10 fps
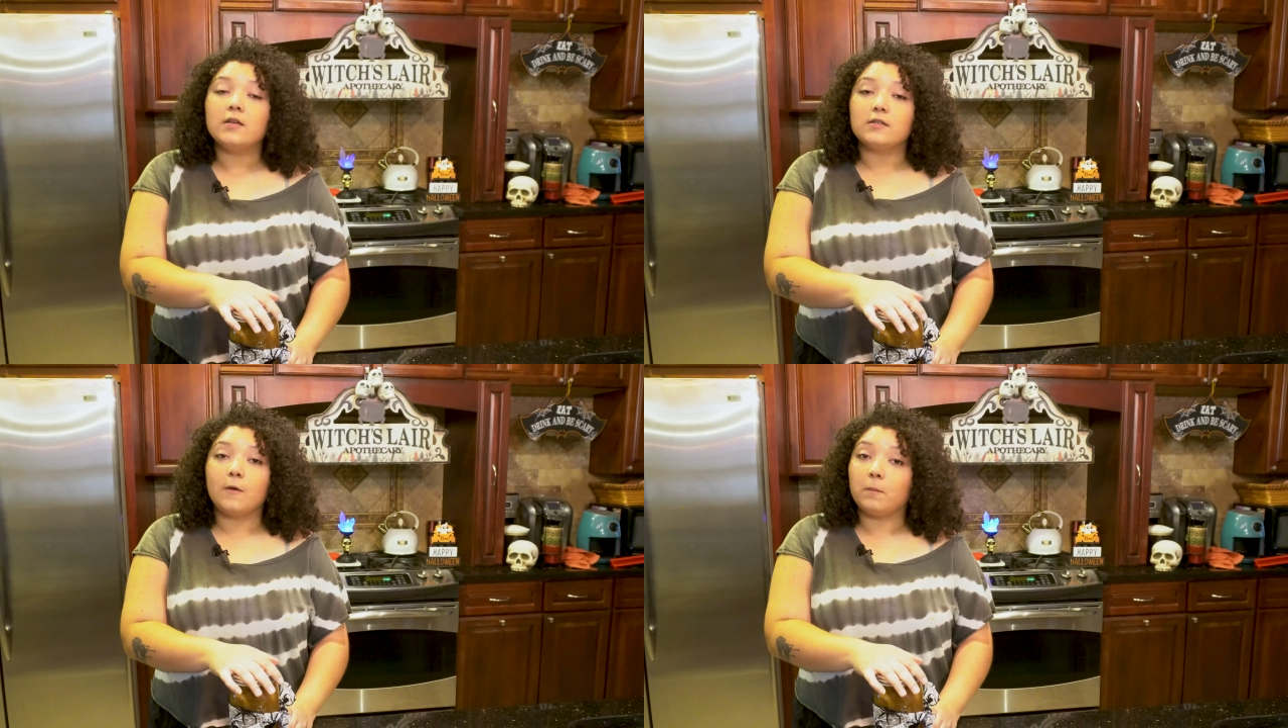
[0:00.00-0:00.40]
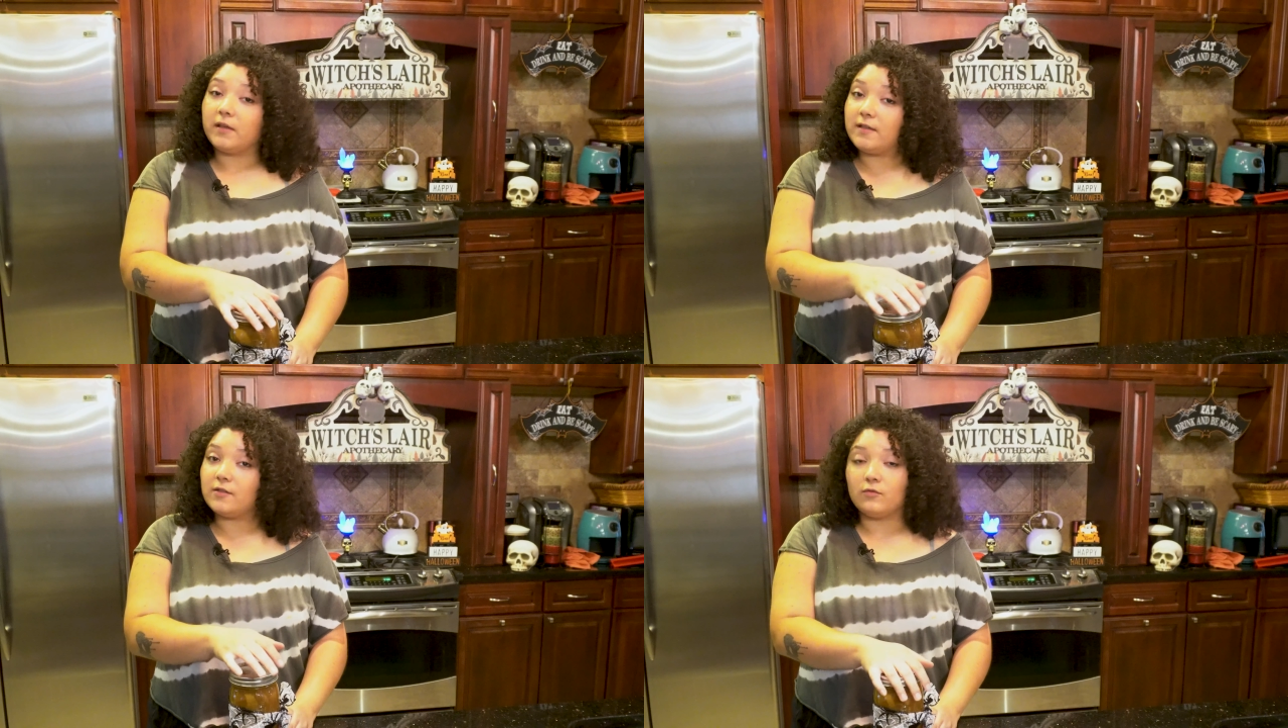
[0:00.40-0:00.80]
So
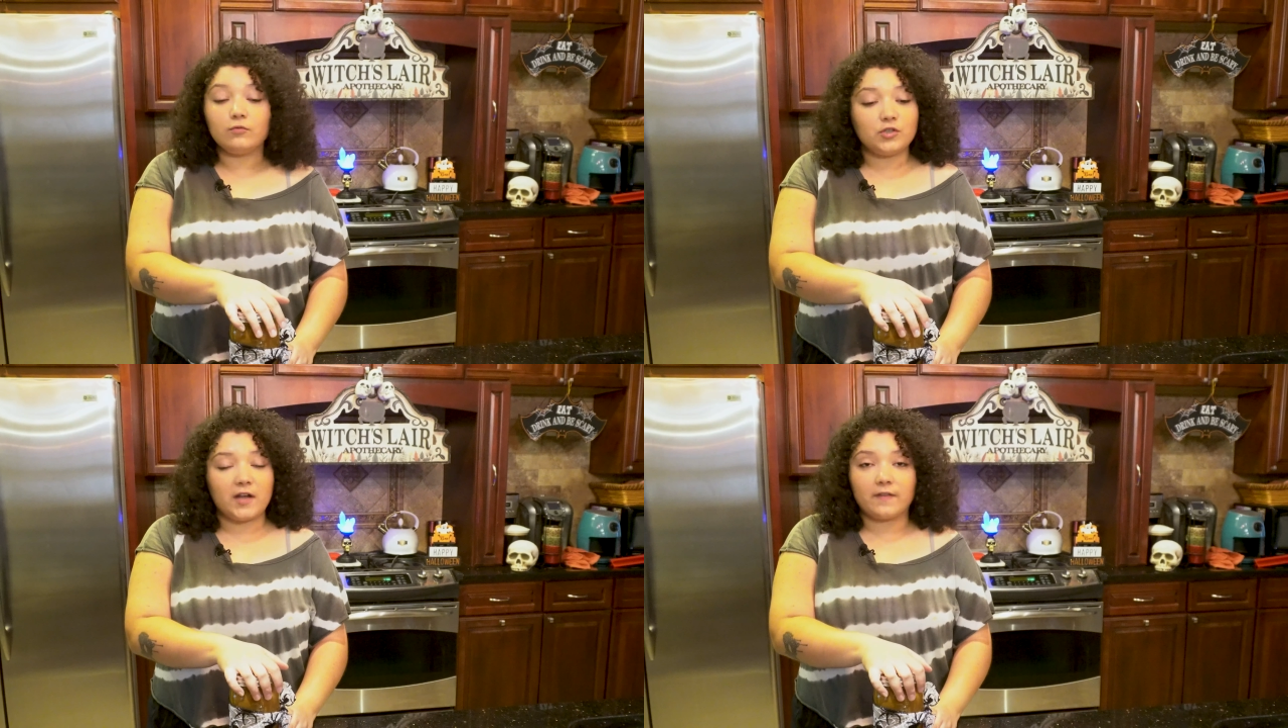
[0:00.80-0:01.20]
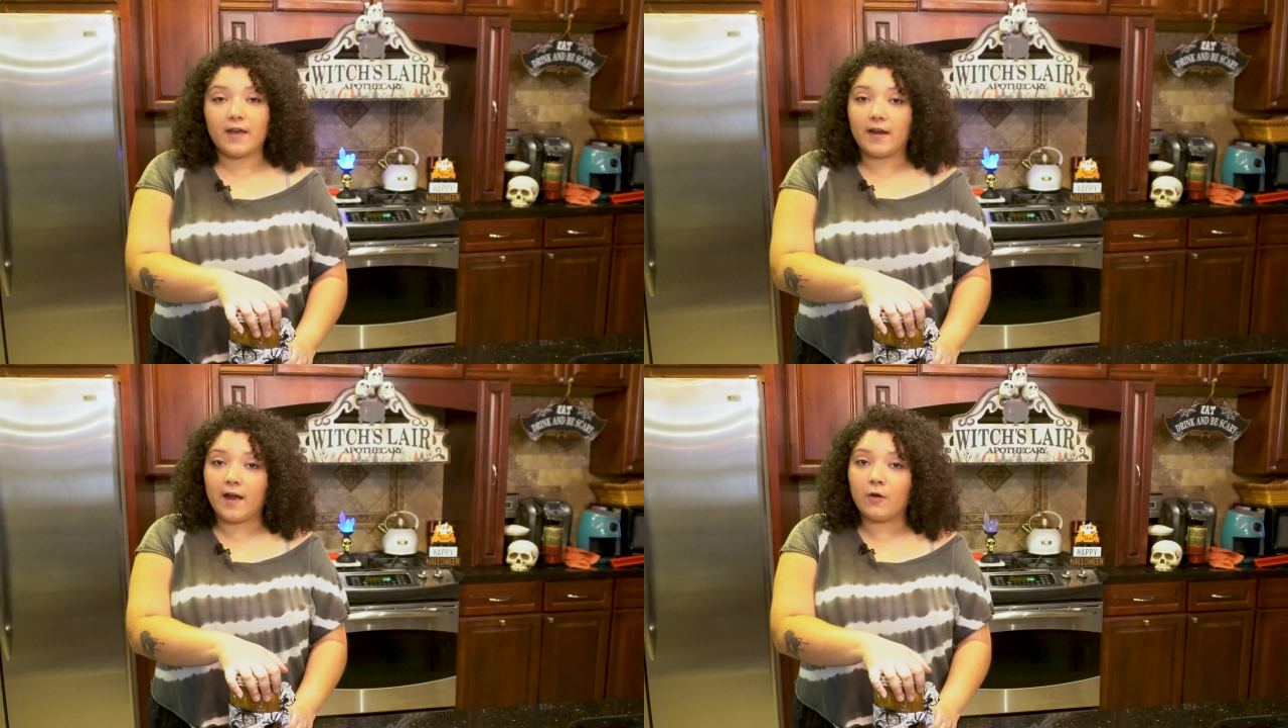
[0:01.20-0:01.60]
please do check
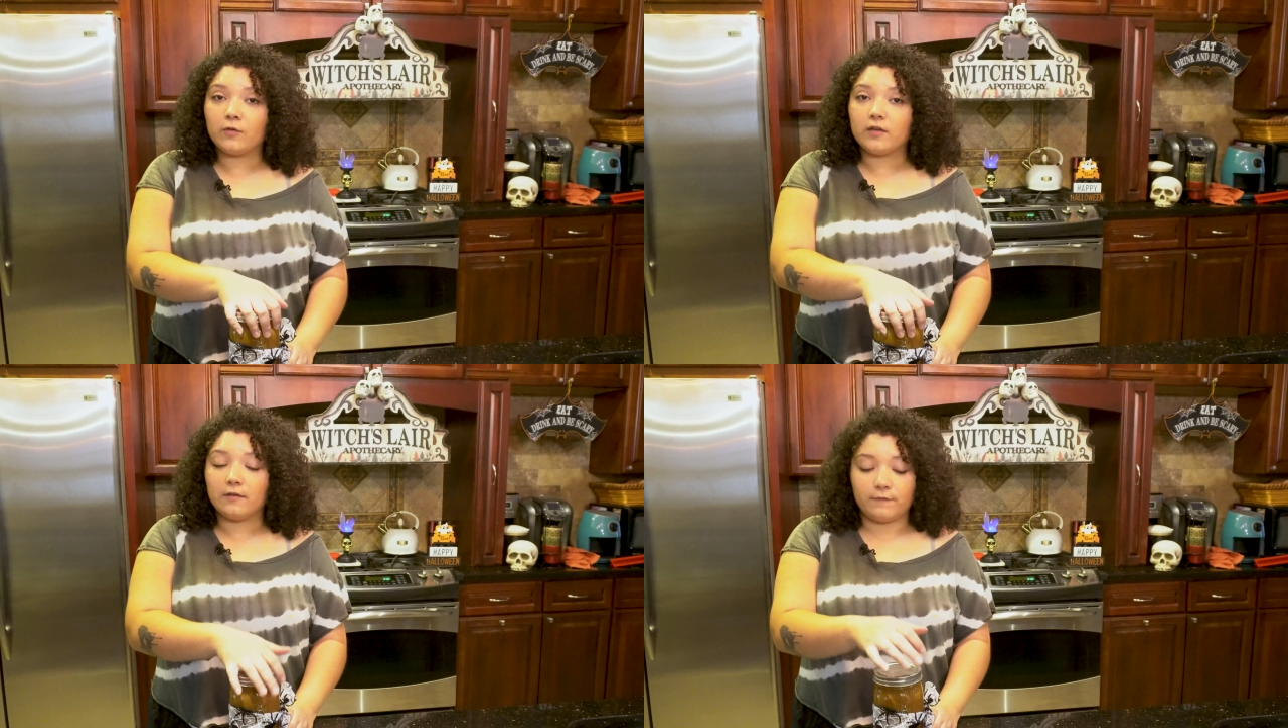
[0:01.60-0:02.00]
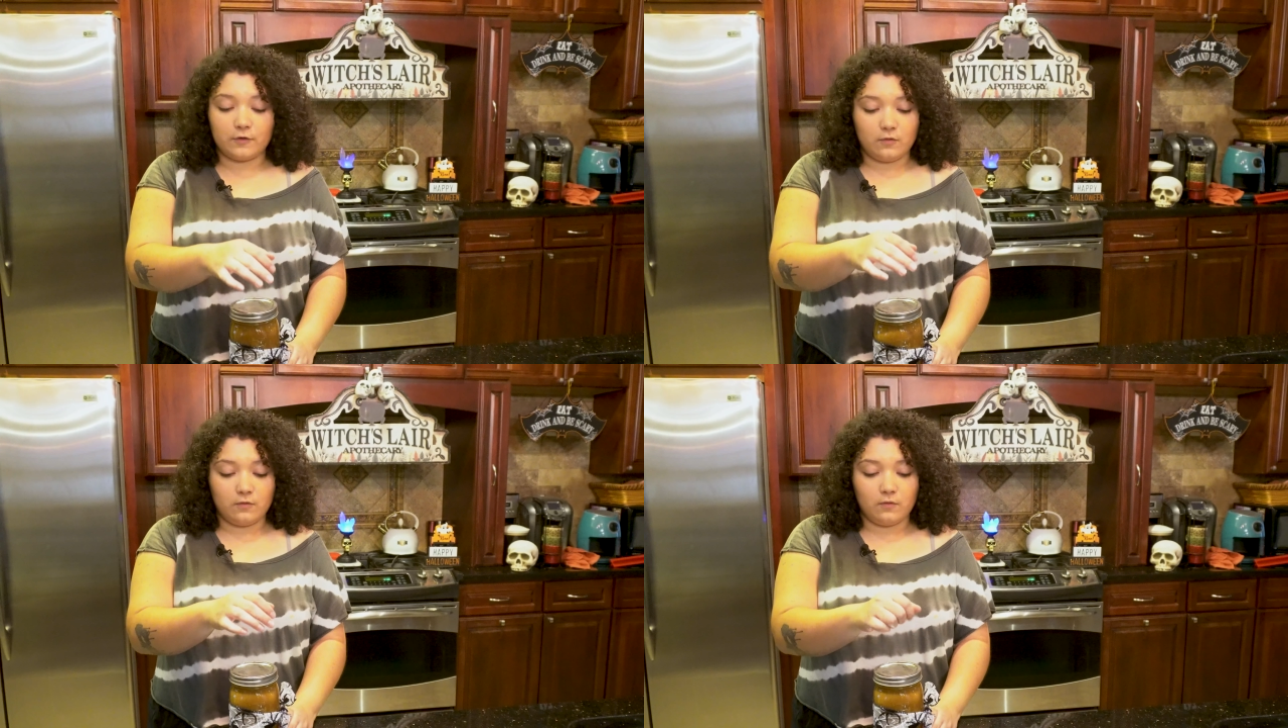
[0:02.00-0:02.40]
that out if
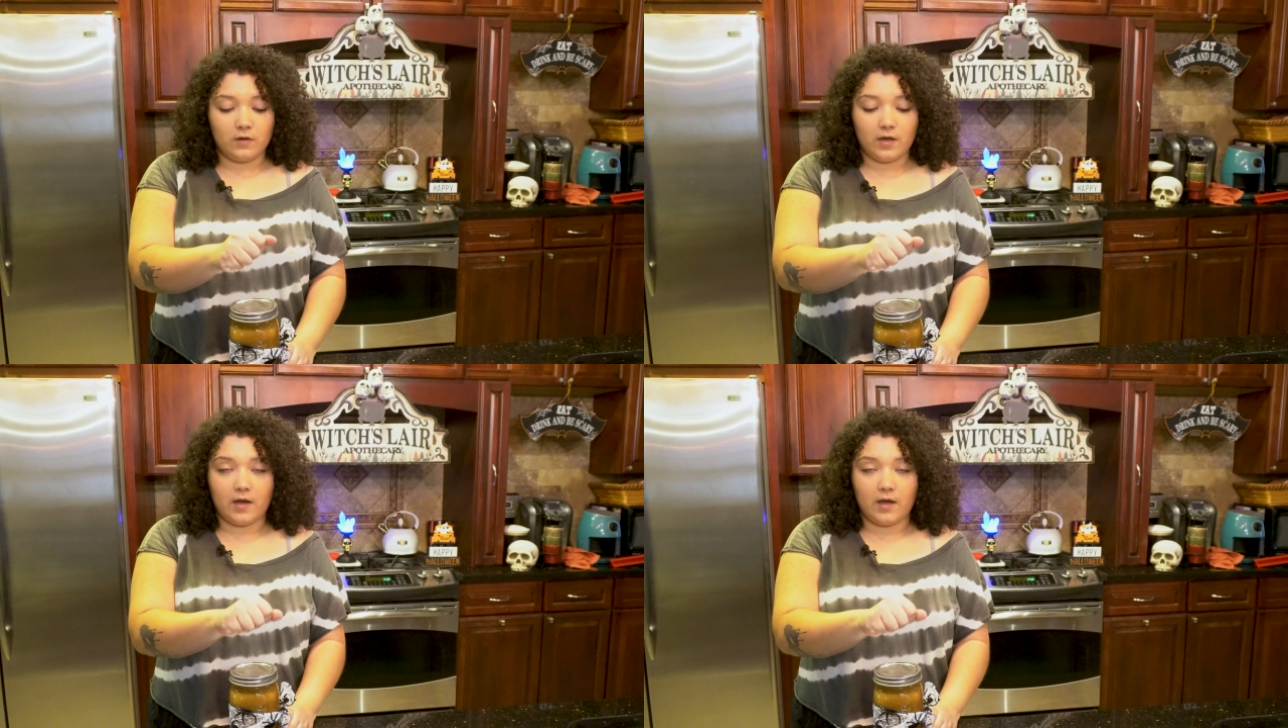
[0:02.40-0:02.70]
you